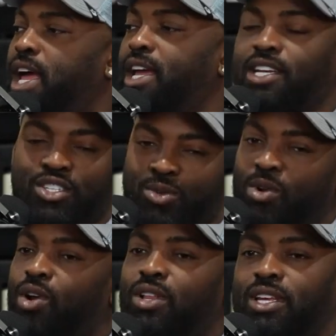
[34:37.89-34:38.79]
Like, it's too
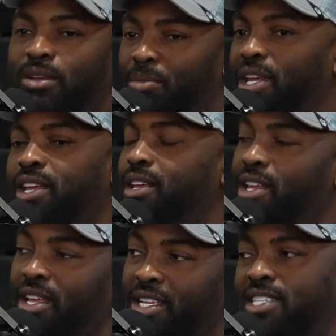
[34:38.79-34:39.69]
early to be
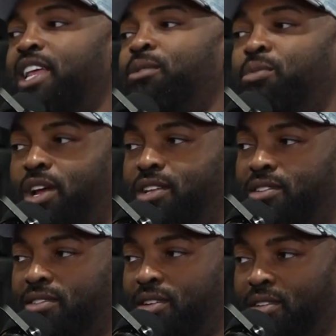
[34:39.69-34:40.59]
celebrating.
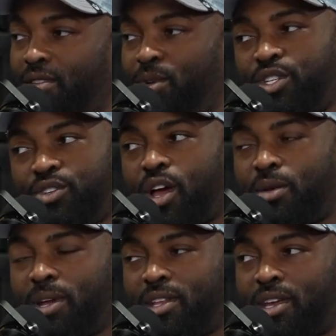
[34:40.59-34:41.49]
What you thought
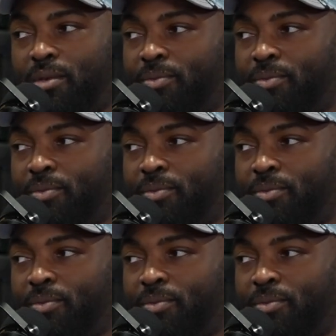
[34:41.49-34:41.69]
about that?